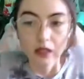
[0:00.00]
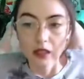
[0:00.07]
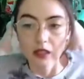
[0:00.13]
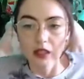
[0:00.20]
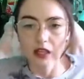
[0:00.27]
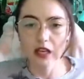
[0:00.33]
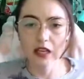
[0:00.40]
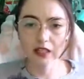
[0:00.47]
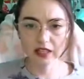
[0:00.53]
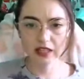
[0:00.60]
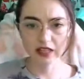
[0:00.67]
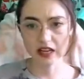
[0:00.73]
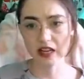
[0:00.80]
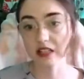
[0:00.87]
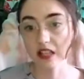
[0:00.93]
because
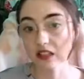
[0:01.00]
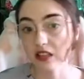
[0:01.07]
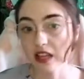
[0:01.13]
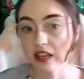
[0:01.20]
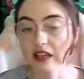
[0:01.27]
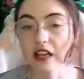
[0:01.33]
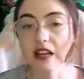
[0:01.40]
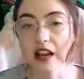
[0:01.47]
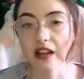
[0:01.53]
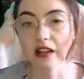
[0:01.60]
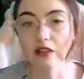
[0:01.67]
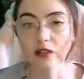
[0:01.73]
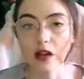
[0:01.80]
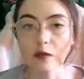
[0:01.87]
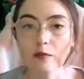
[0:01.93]
it
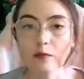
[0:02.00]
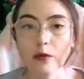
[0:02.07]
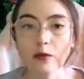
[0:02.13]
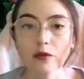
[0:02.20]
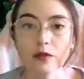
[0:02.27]
connects both of